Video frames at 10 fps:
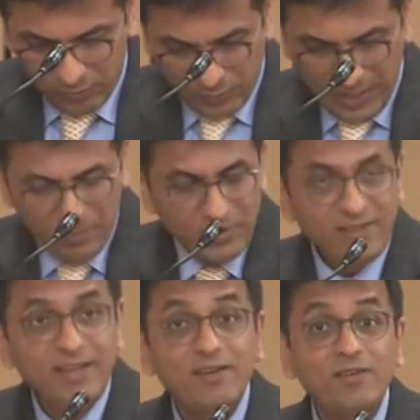trapped
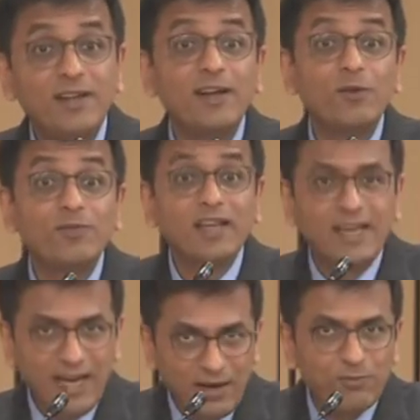in the interior of the
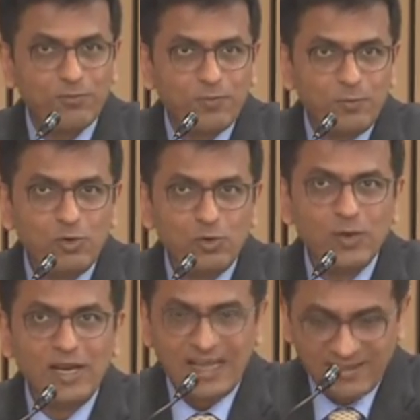cave due
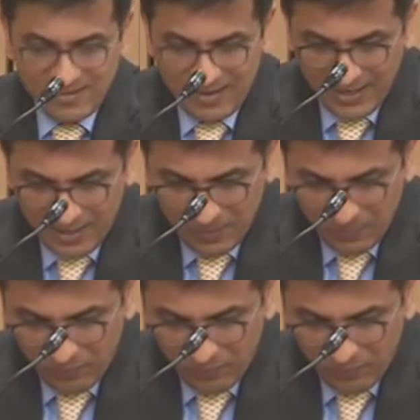to a landslide.